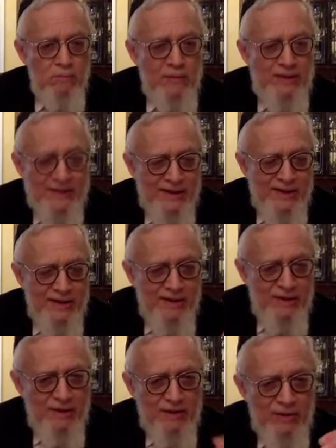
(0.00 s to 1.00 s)
This
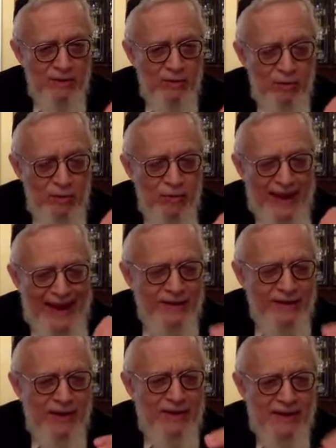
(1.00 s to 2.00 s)
is
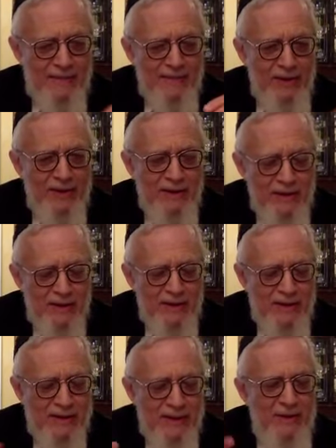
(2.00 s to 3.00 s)

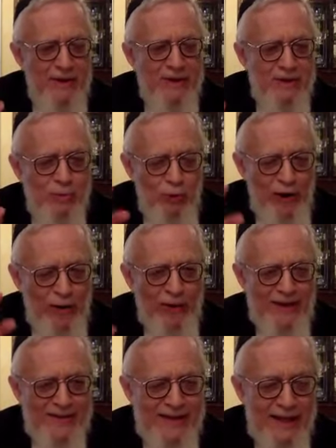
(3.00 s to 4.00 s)
anti-Semitism
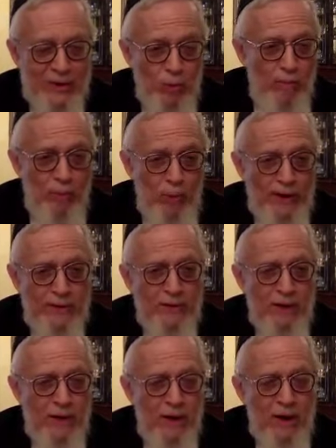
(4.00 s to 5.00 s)
rearing its head to a
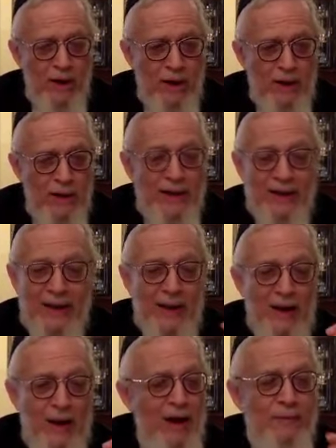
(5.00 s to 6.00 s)
point that,
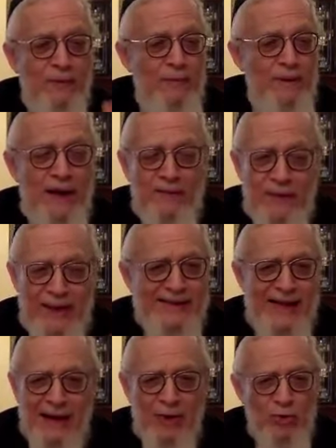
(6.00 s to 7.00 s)
God forbid, if it
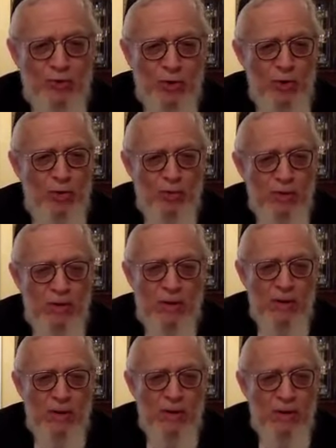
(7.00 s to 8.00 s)
gets out of control,
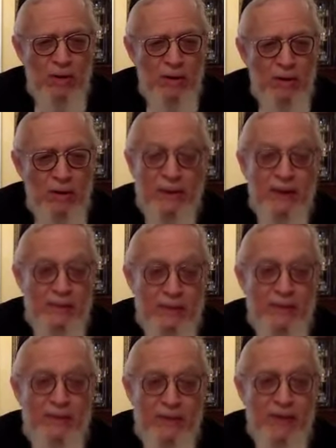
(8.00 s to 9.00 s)
they're going to
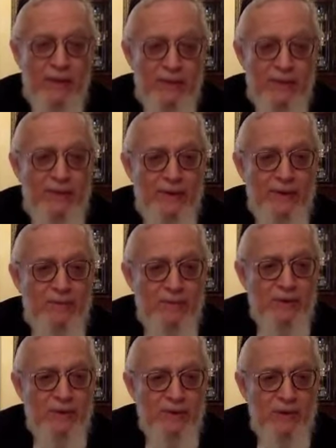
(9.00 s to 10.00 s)
be they're going to be
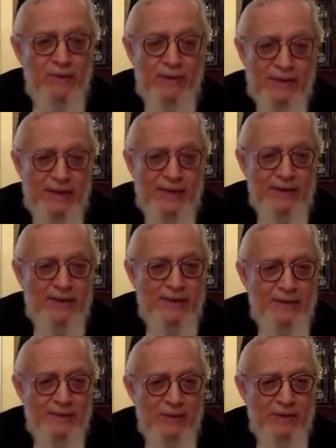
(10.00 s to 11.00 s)
victims of this
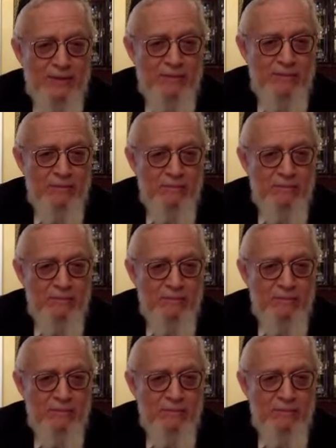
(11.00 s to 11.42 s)
anti-Semitism.